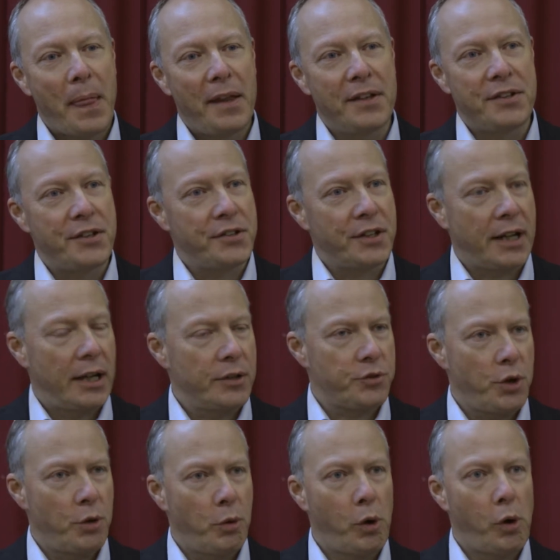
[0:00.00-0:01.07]
This is a
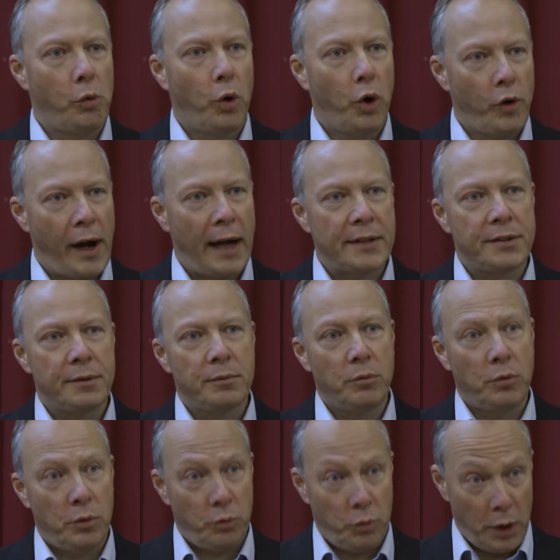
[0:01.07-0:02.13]
country we're at
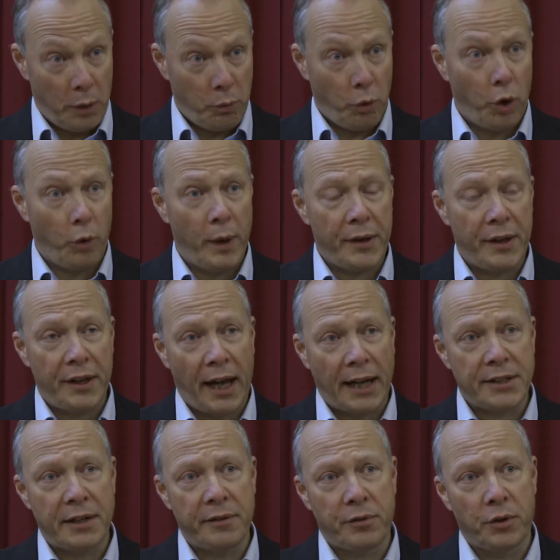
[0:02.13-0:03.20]
war with in
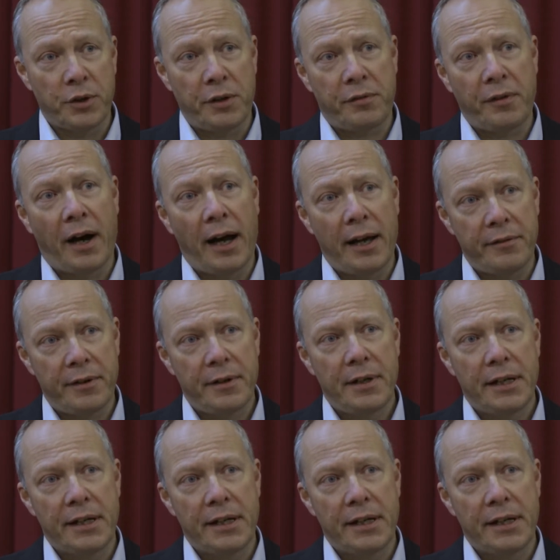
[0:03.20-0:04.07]
1945,